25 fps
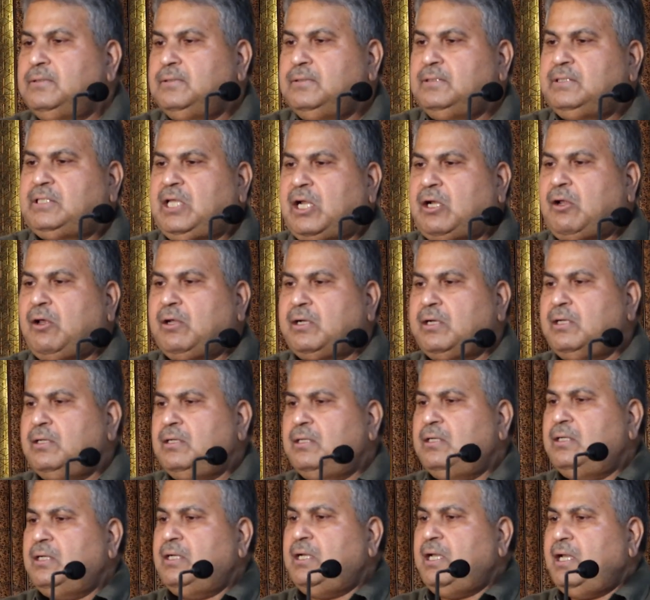there are
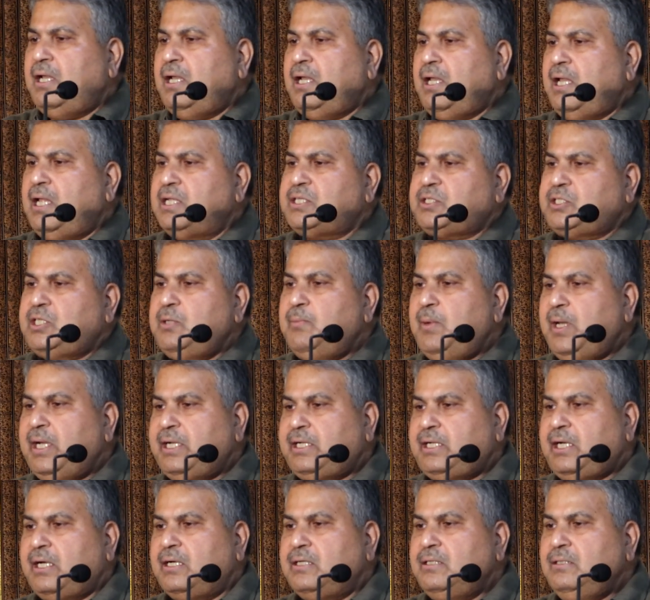
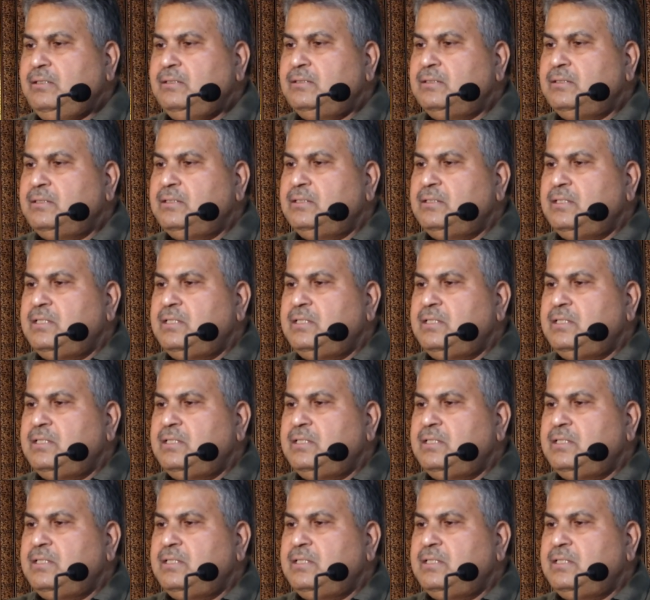estimated